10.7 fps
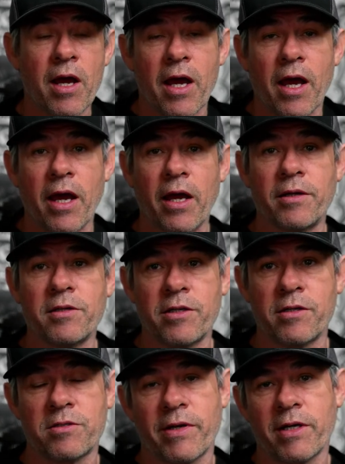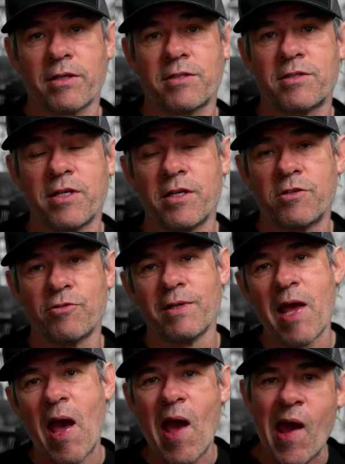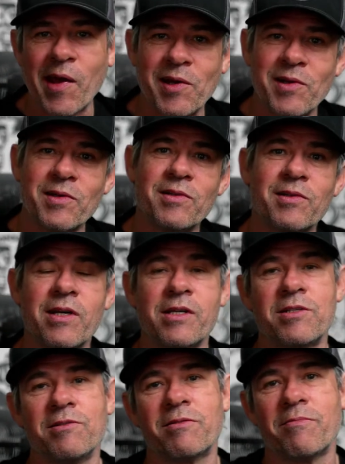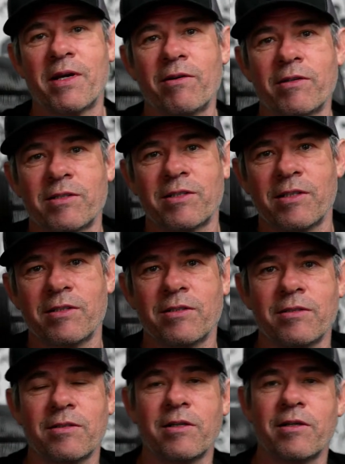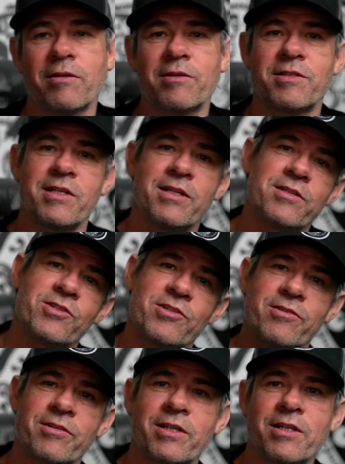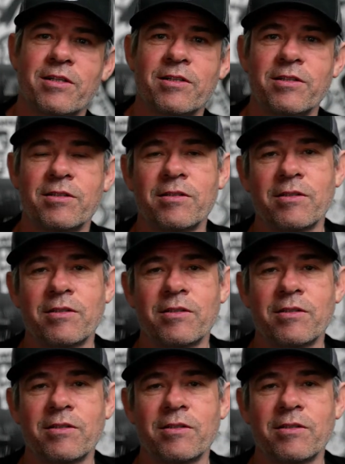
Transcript: and you know, so I got to see Julianne and Jesus Ramirez and you know Kristina Sherk and